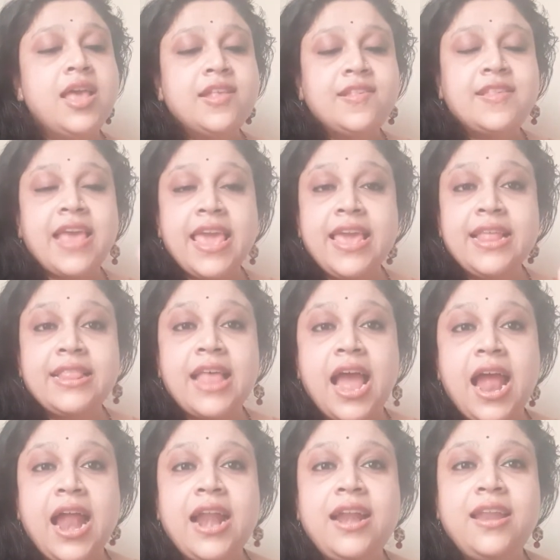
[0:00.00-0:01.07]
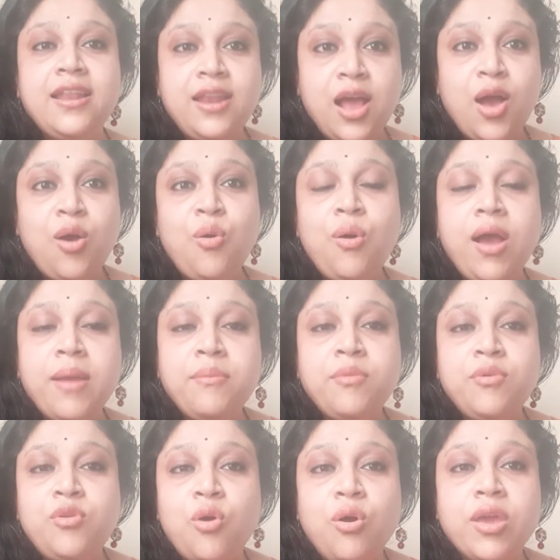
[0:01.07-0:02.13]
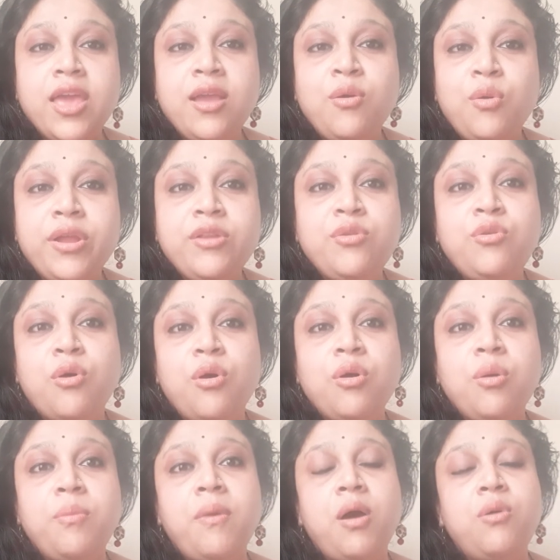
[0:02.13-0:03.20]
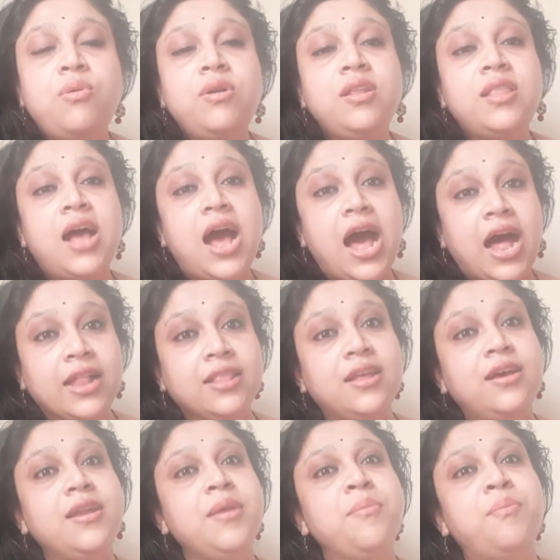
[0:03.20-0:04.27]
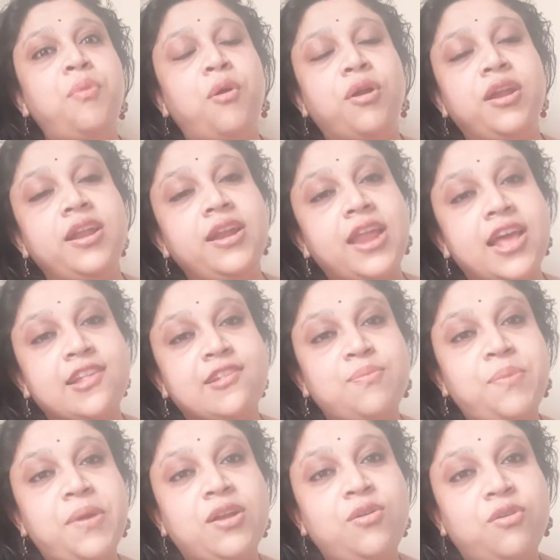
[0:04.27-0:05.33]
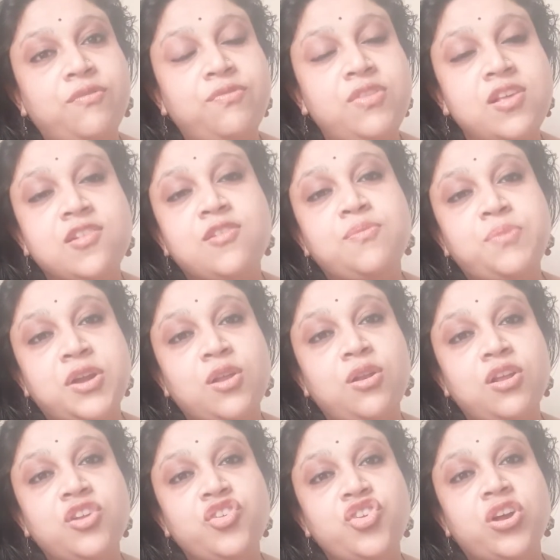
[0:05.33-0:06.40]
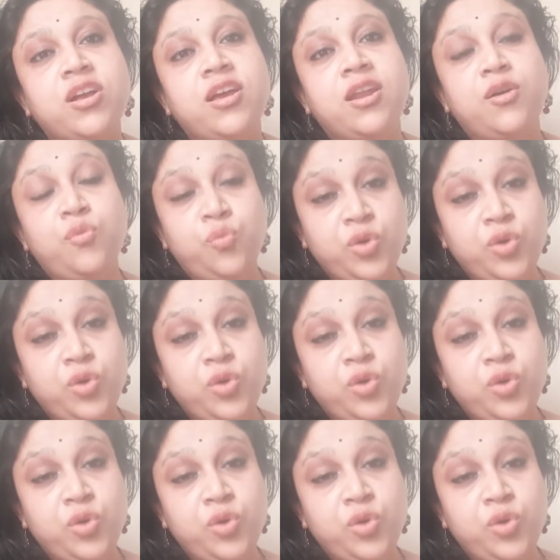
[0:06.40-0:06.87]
Saying that, now I'm going to talk about the other important aspect of this particular chakra,